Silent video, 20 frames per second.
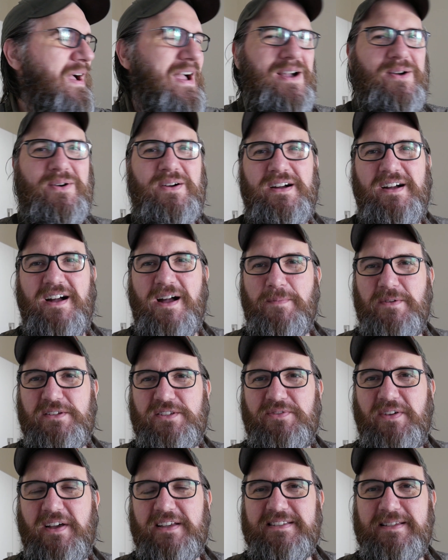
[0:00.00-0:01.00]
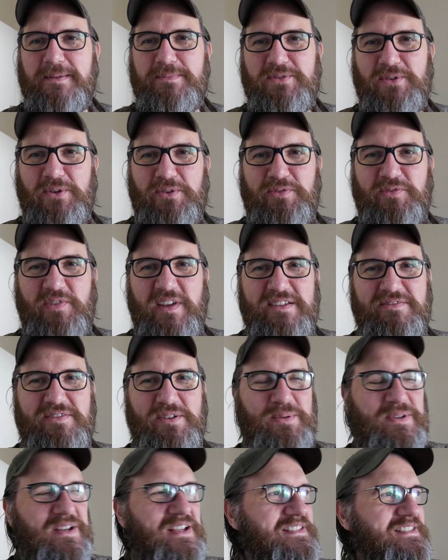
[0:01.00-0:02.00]
Wow, I must have had some sort of
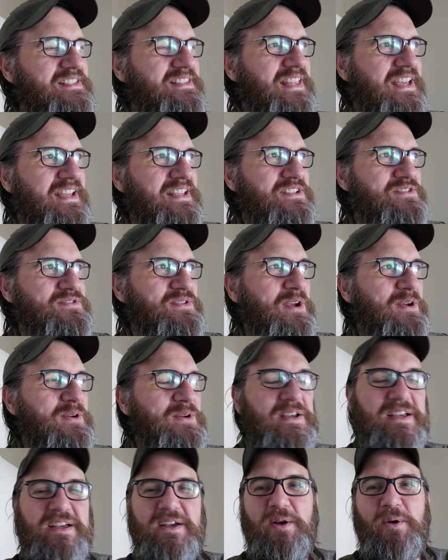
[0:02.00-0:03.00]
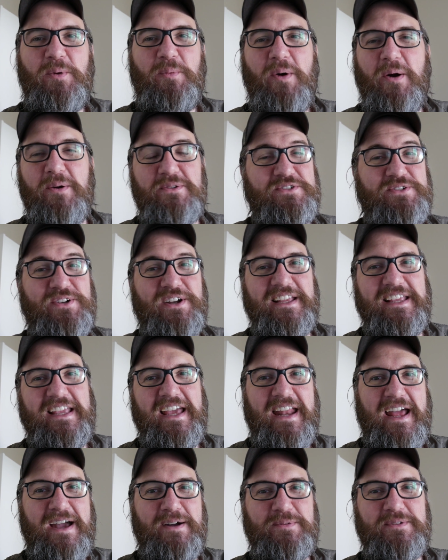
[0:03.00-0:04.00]
fever when I did that intro. What I was trying to
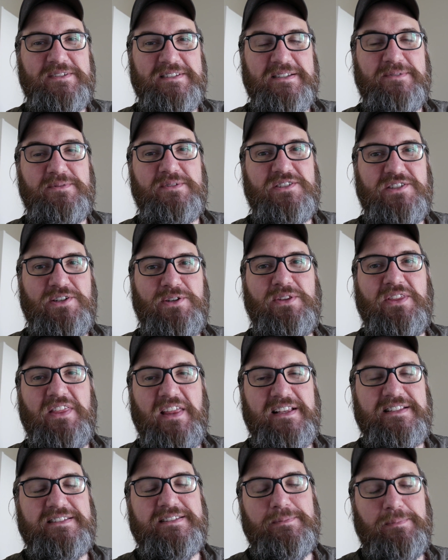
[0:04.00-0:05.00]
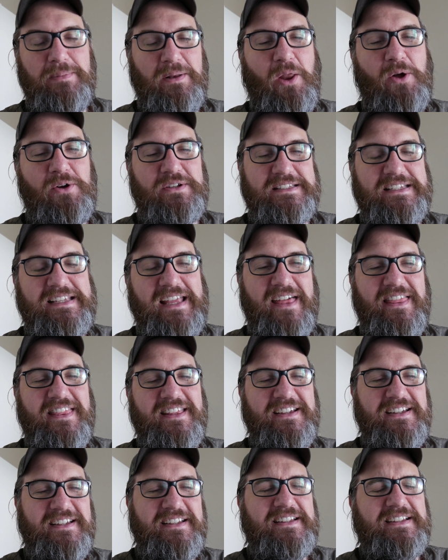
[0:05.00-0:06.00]
get at was it was two things that belong
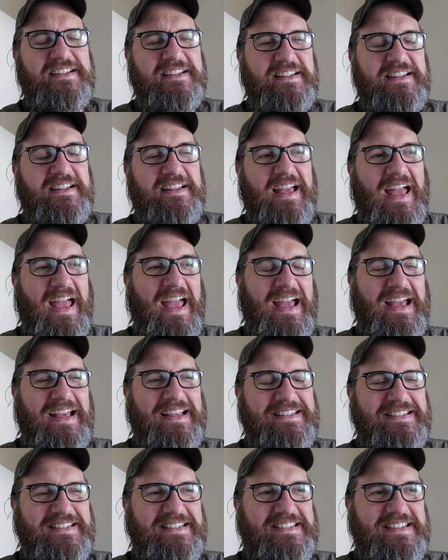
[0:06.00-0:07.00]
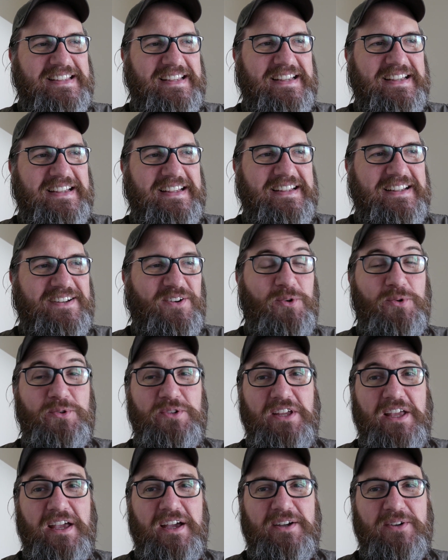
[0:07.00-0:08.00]
together, and
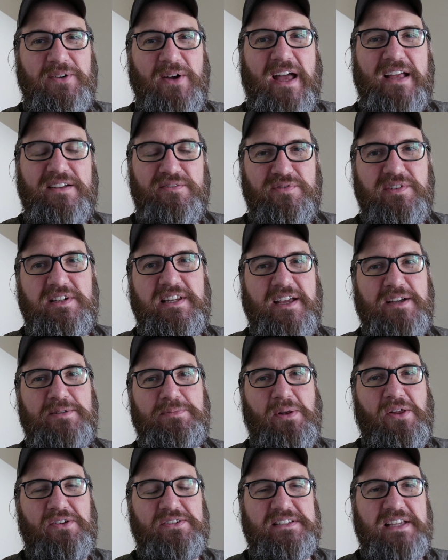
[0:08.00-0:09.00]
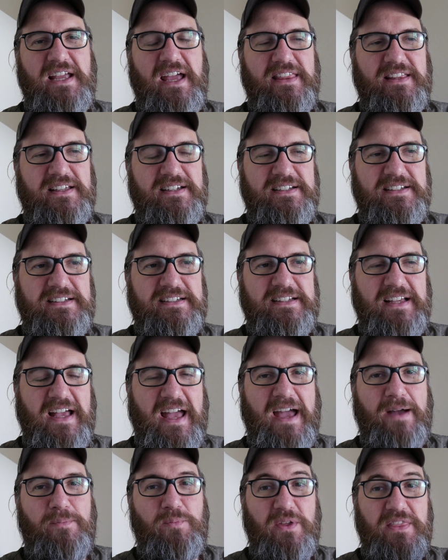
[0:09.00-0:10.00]
audio and video belong together.
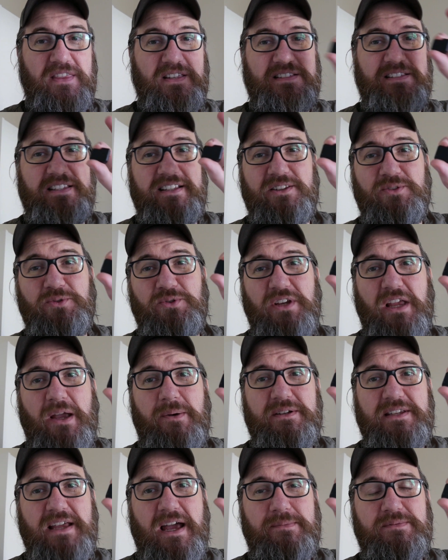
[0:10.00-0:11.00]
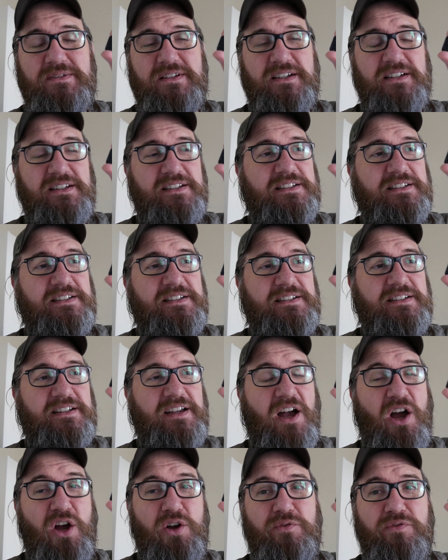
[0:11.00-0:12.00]
And with this little audio adapter,
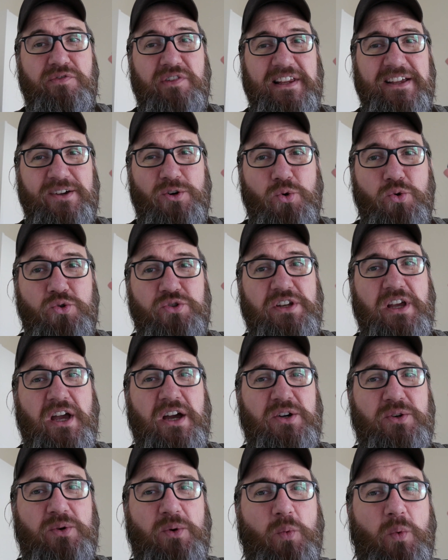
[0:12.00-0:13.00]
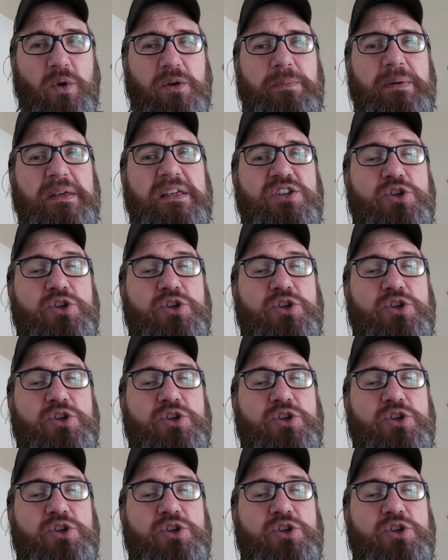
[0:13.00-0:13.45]
hopefully audio will be